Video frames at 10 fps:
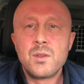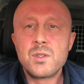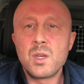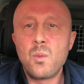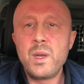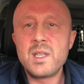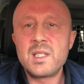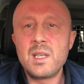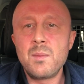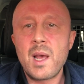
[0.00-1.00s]
So we
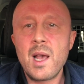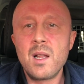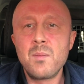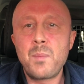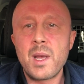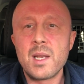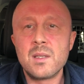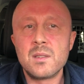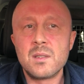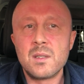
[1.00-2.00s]
seem
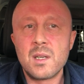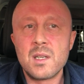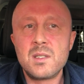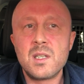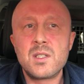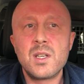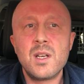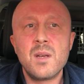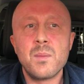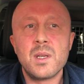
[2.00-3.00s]
hell-bent and
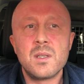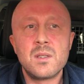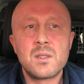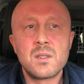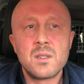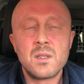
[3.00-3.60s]
determined